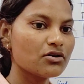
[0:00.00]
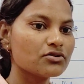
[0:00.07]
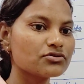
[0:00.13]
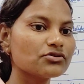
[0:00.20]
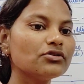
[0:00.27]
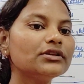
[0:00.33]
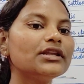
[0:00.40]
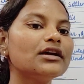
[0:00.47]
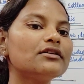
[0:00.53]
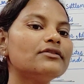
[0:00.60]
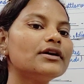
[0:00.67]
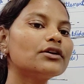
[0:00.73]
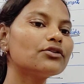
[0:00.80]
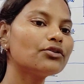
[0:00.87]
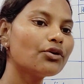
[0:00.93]
So there
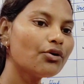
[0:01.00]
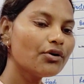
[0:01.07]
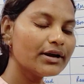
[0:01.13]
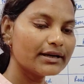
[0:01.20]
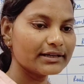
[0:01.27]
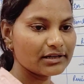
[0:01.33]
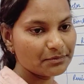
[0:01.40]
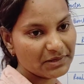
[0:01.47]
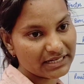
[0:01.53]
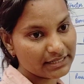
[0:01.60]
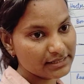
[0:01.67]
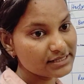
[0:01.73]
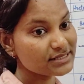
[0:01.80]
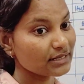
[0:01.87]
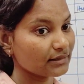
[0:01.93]
were no
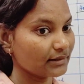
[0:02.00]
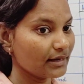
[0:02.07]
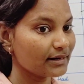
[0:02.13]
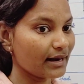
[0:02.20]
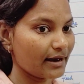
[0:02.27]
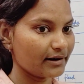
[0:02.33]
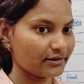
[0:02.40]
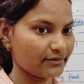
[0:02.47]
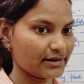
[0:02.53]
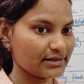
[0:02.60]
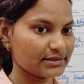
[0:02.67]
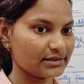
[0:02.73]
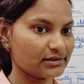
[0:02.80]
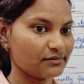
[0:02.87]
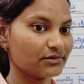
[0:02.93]
intermediaries in the Ryotwari
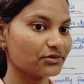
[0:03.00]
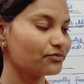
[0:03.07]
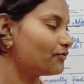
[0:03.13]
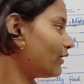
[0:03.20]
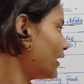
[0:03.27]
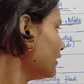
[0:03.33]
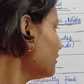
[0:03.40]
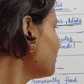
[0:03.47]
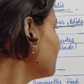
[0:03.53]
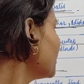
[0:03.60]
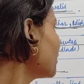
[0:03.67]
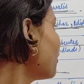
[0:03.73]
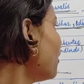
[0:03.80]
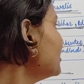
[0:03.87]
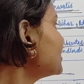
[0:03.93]
settlement. Why?
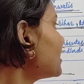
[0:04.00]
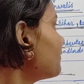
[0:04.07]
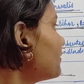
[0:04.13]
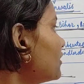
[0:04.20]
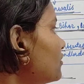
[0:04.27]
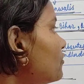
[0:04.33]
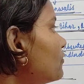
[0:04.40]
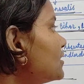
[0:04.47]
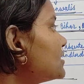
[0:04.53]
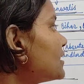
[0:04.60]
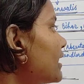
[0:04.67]
Because revenue was